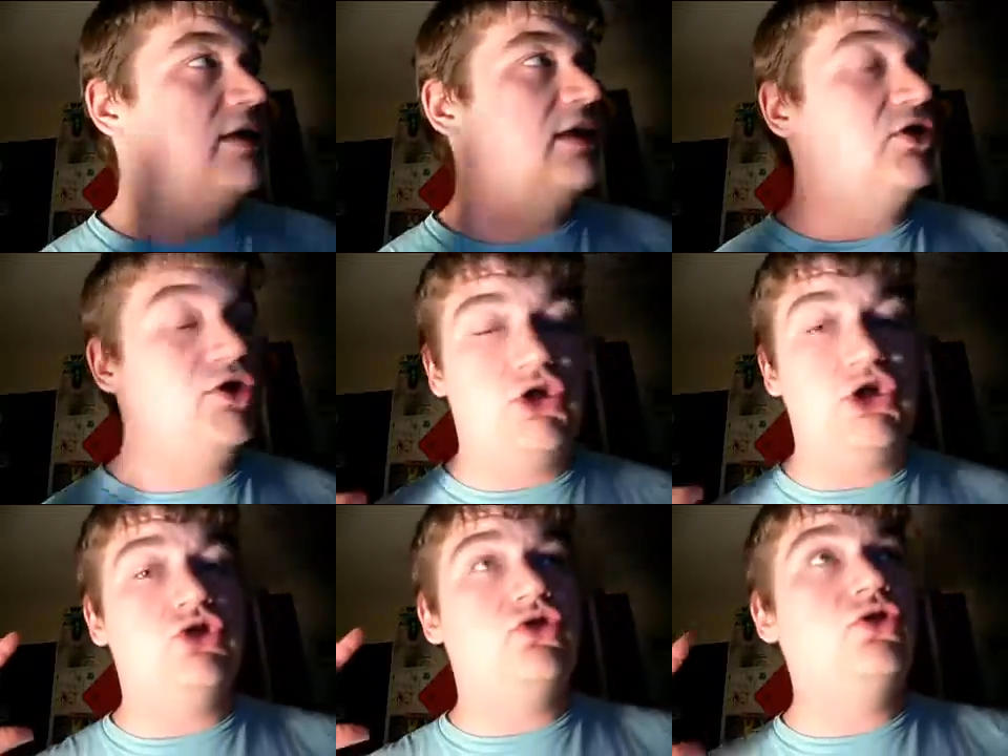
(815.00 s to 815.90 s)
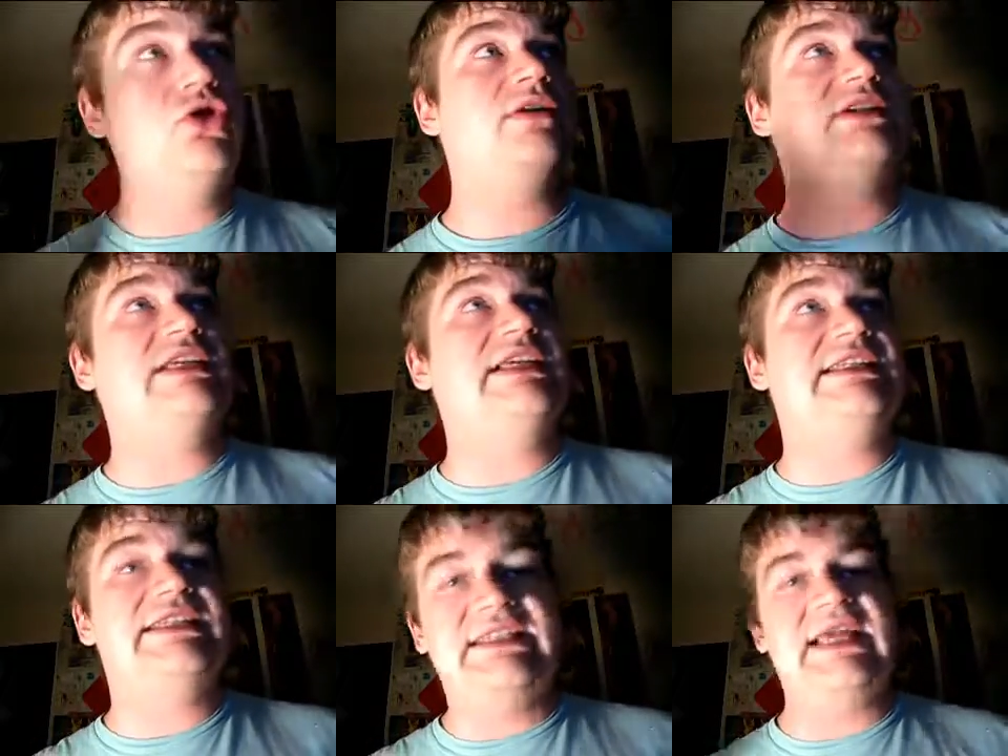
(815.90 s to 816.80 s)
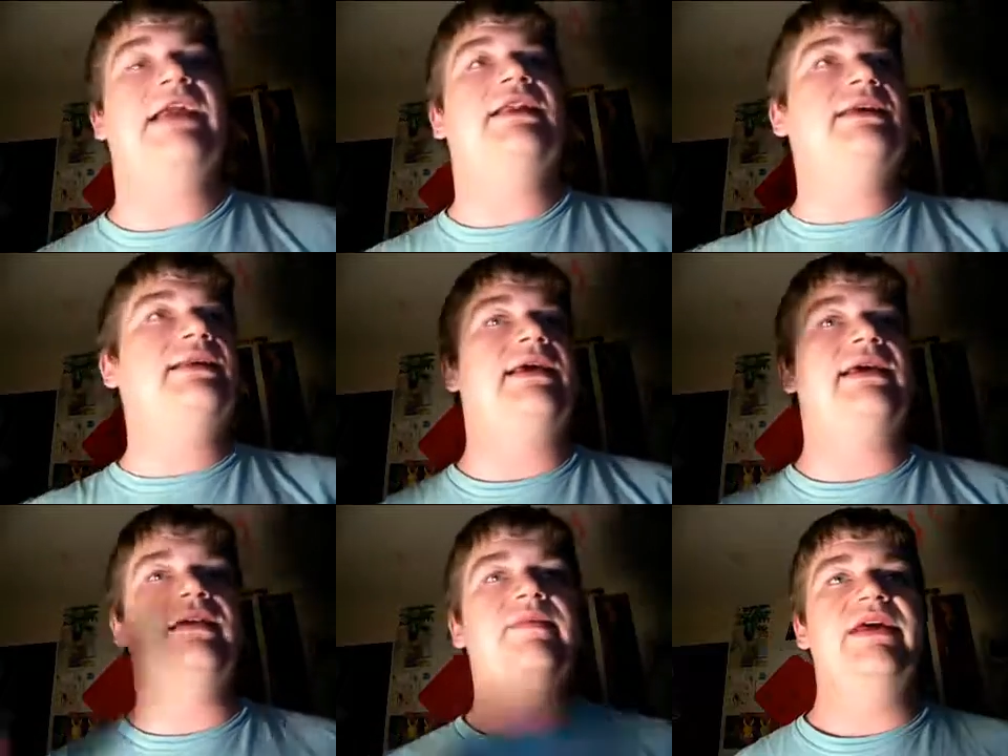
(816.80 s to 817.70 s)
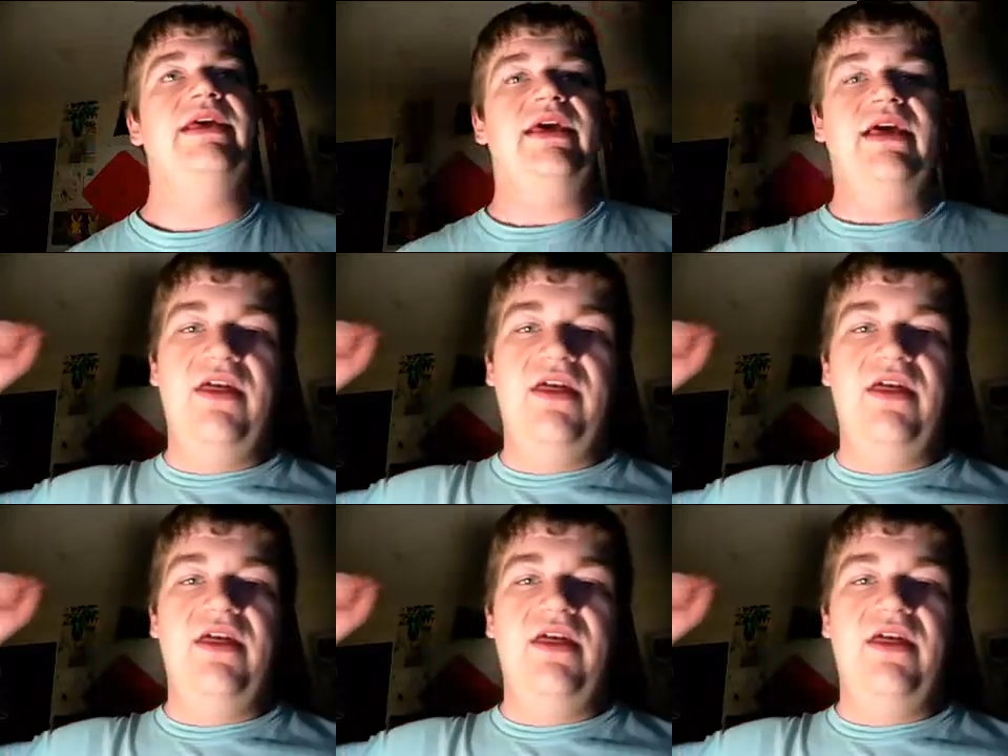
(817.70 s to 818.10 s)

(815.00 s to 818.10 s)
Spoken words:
it, and then it just looks exactly like him.